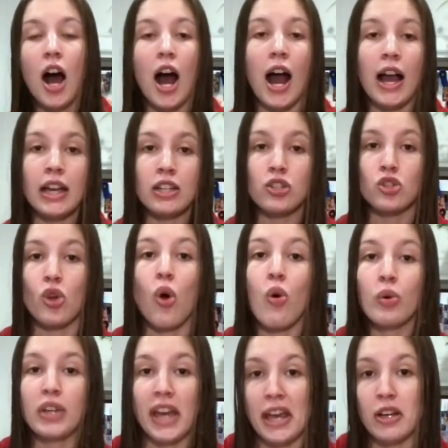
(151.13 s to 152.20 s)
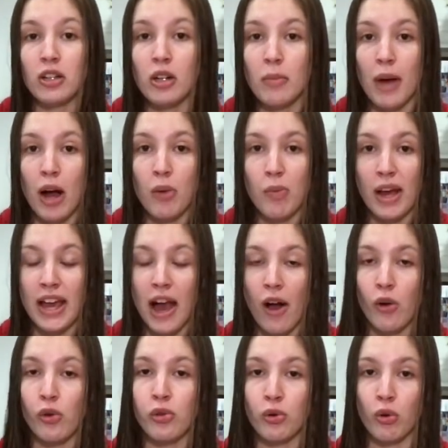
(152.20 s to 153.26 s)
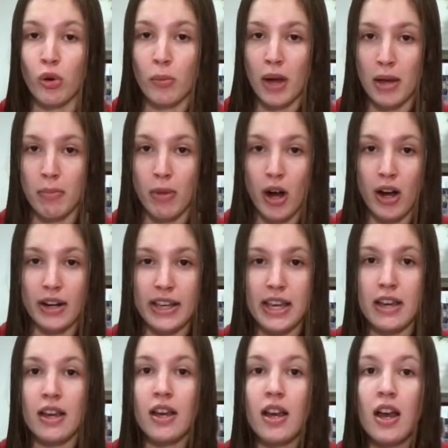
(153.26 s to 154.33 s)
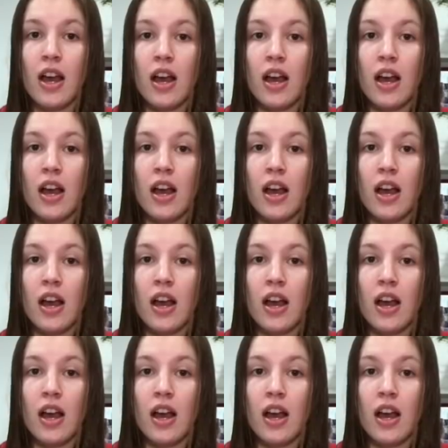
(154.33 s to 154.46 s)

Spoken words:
I don't care about my health or my body.